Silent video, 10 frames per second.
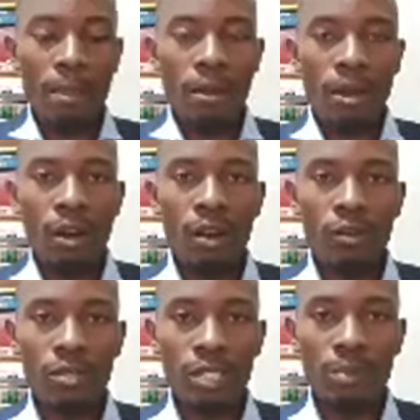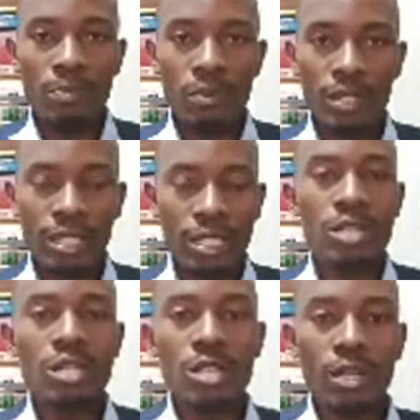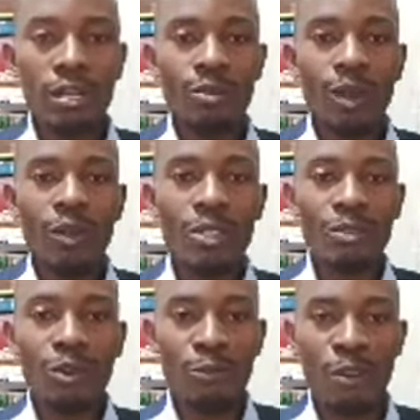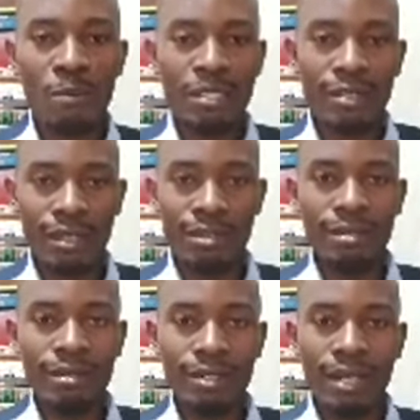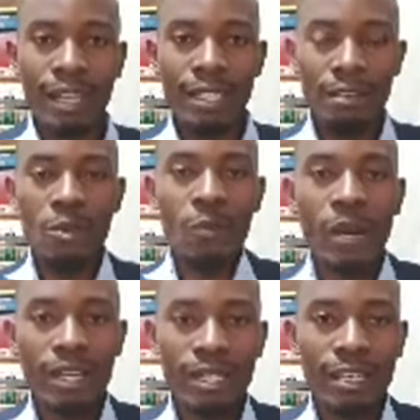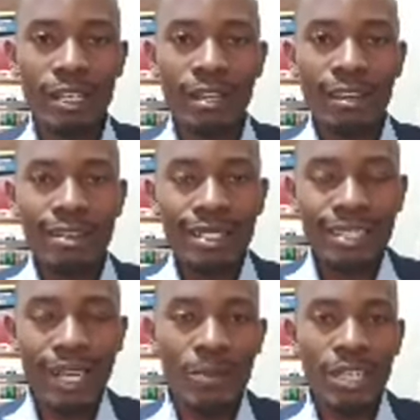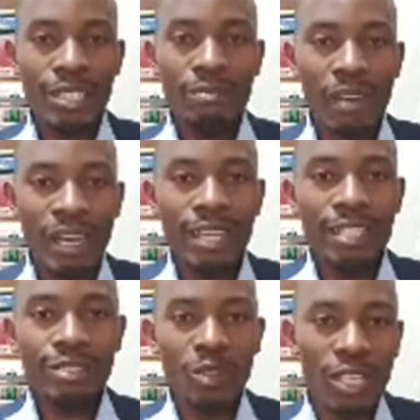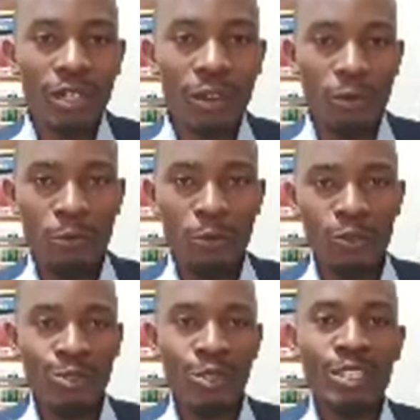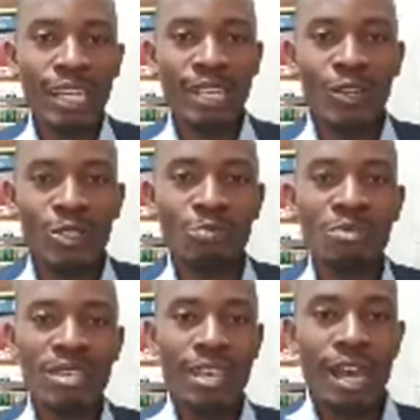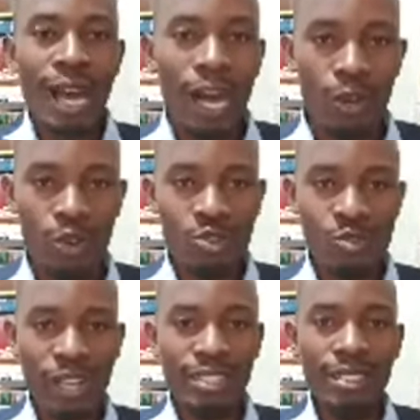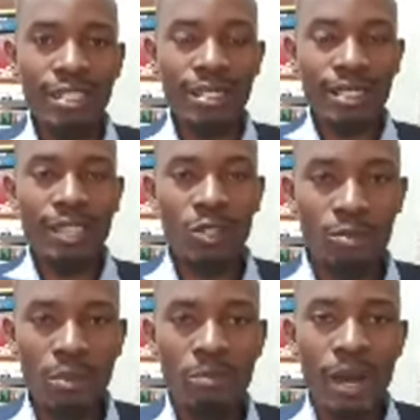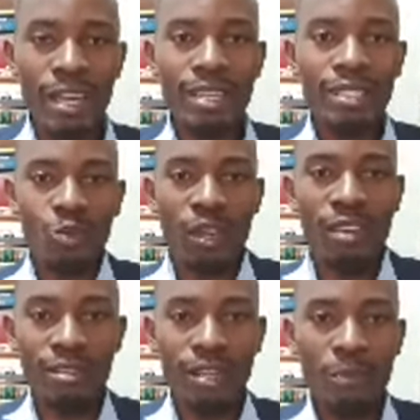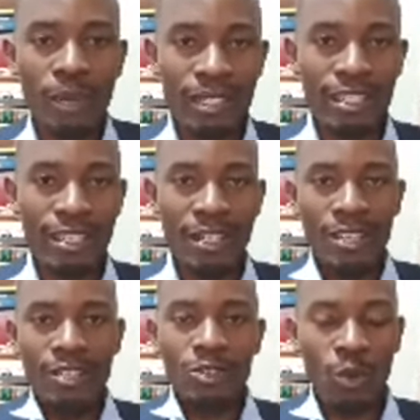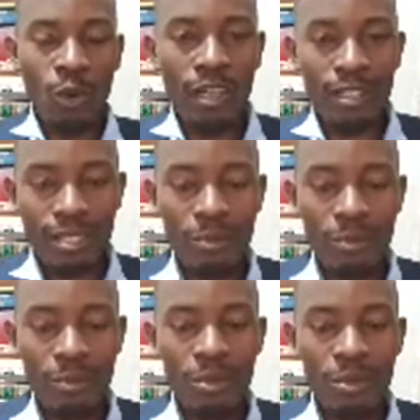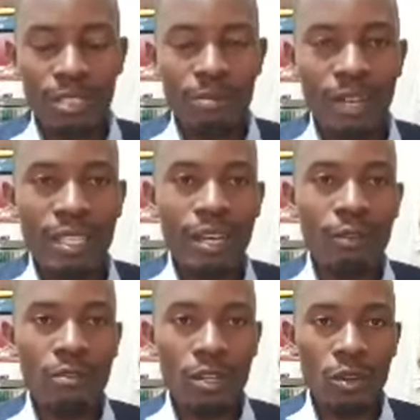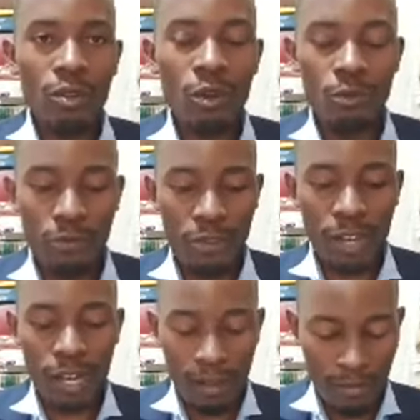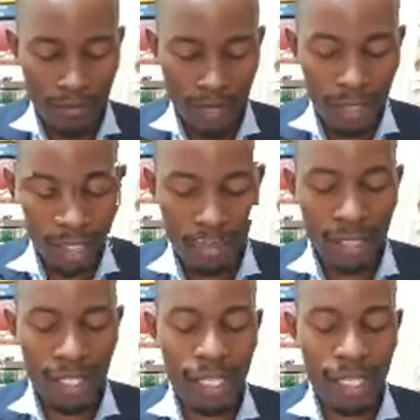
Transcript: of, say, prostitution, you are going to offer me sex, I give you money, the subject matter is not lawful, so it cannot be a contract. It cannot be binding to either party. So subject matter of the subject matter